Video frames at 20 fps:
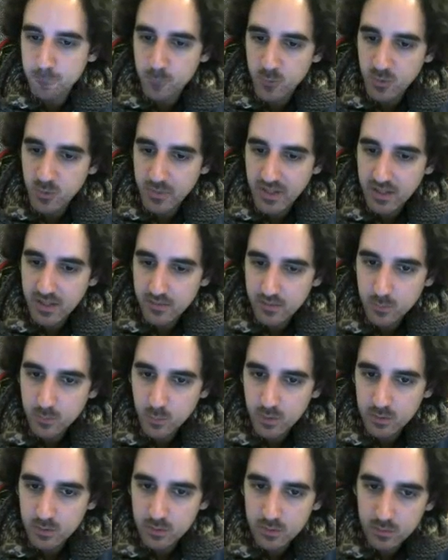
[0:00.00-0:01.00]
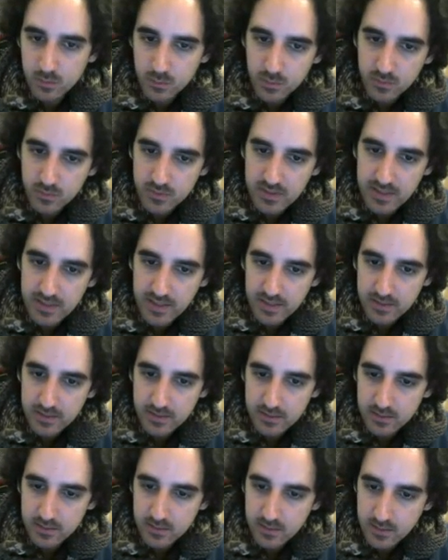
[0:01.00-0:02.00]
We might even want to move the light
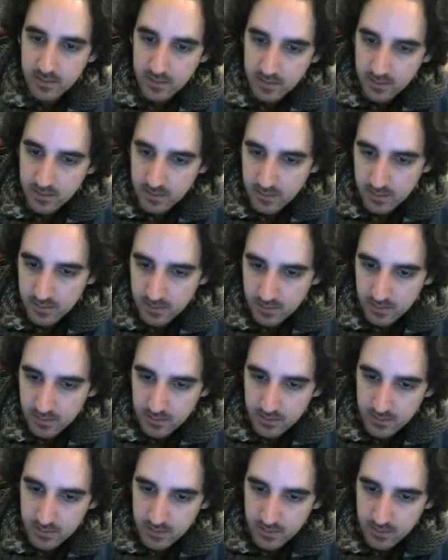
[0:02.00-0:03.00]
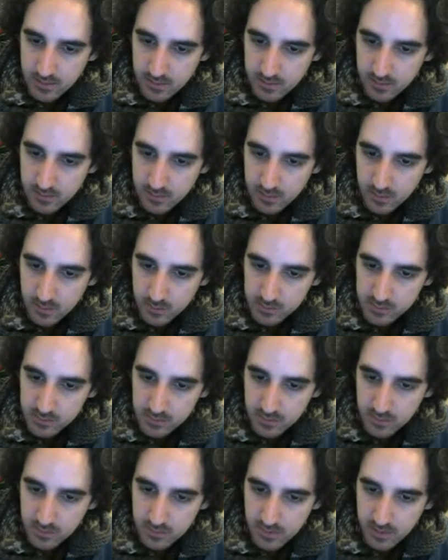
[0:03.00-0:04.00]
low
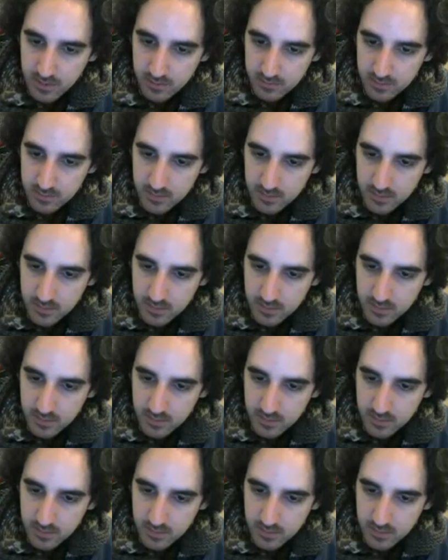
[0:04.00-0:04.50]
to the ground.